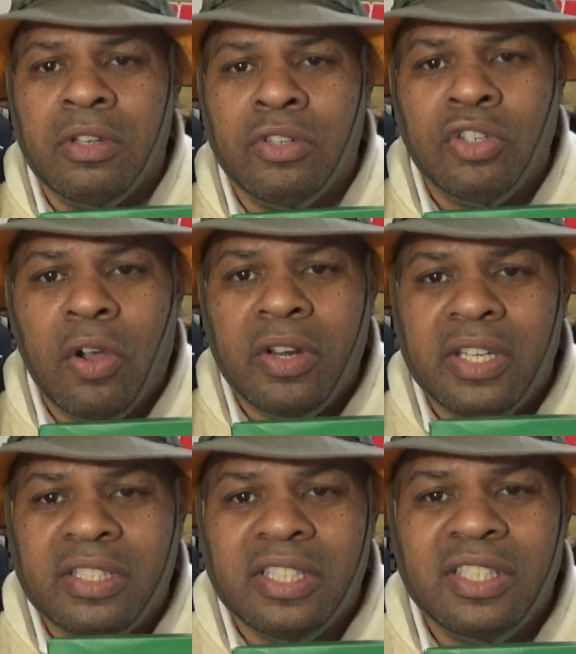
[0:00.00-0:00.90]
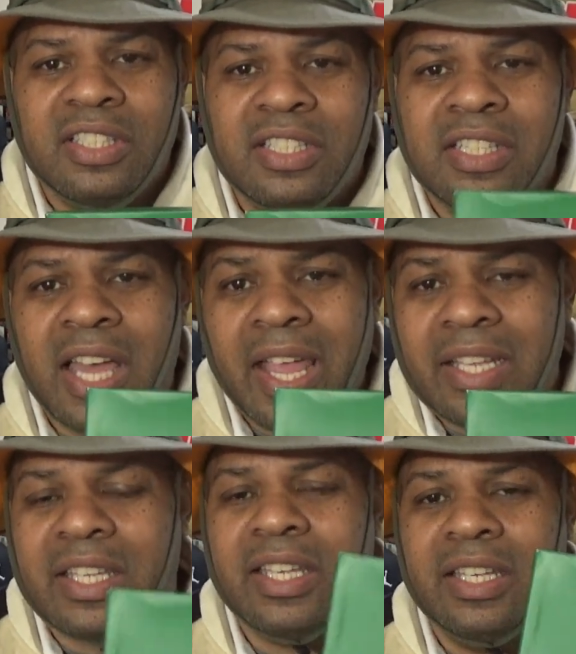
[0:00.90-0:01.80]
Jordan, this is
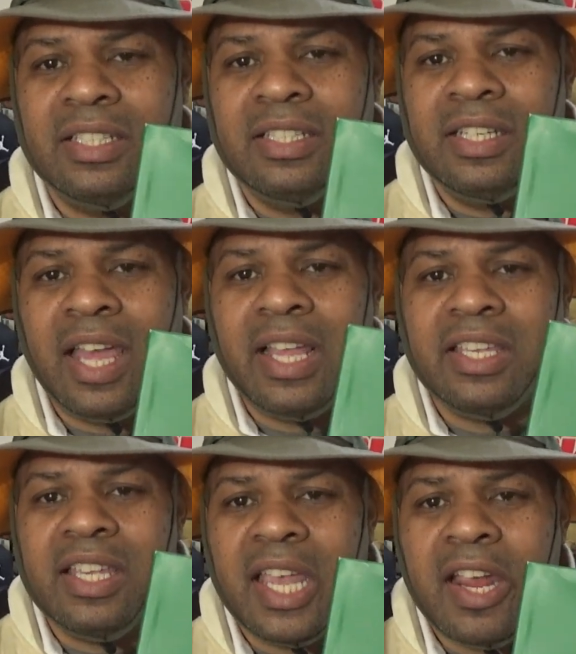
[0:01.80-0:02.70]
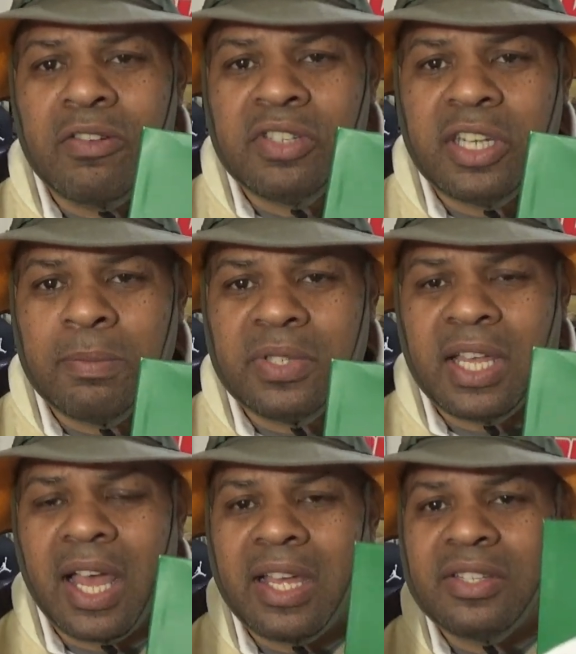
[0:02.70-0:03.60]
Nike. Nike Airships,
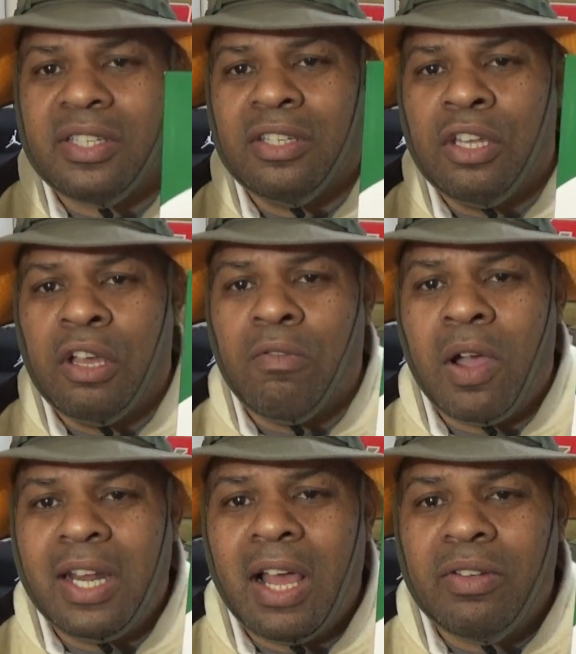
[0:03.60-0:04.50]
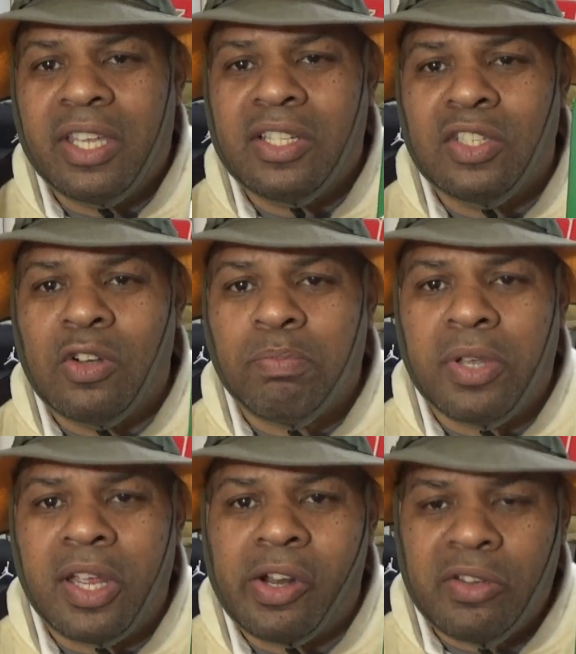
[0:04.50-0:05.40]
guys. Run out and get you a
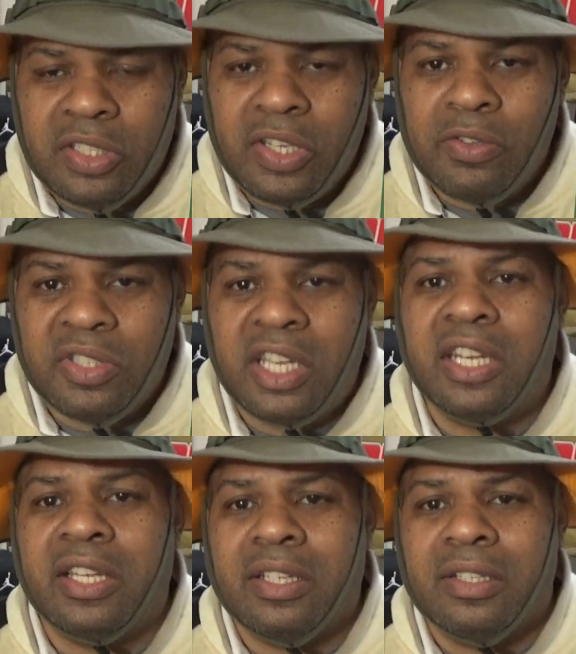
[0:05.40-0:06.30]
pair. They're still sitting.